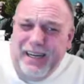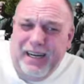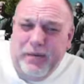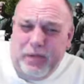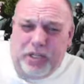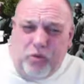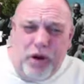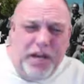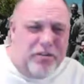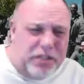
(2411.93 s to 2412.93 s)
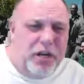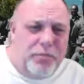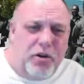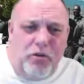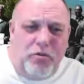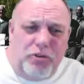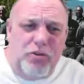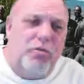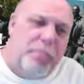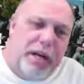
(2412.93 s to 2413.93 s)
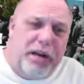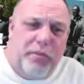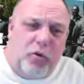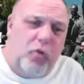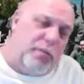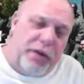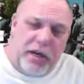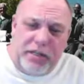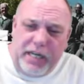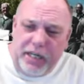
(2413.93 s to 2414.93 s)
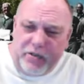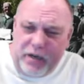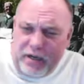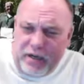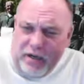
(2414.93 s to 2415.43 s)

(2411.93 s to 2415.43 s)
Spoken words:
But 20 years and up, you go into a medium or a penitentiary.